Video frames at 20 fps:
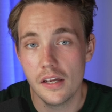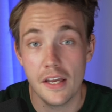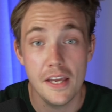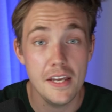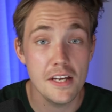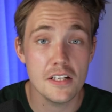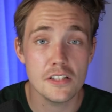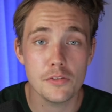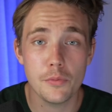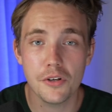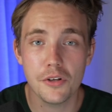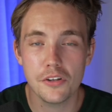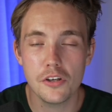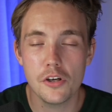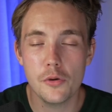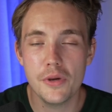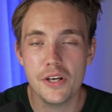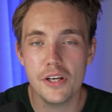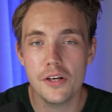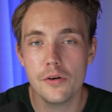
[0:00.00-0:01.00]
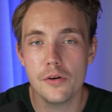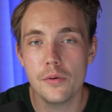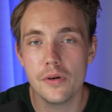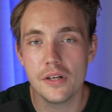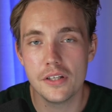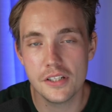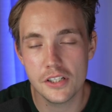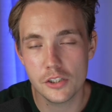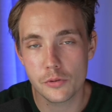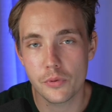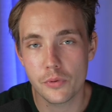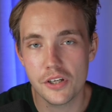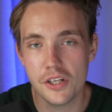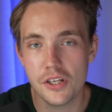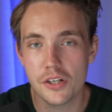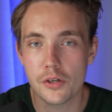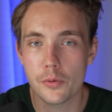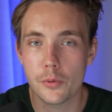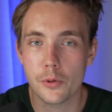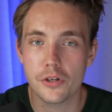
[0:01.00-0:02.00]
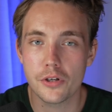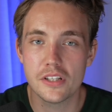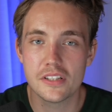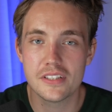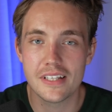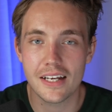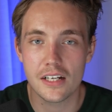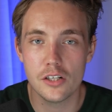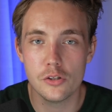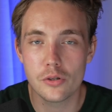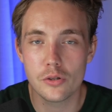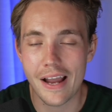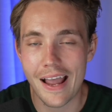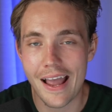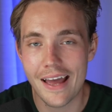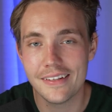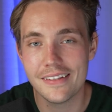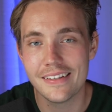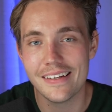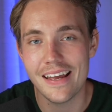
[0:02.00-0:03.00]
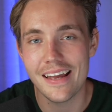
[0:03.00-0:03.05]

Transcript: Hey guys, welcome to a new video. In this video here, we're going to take a look at the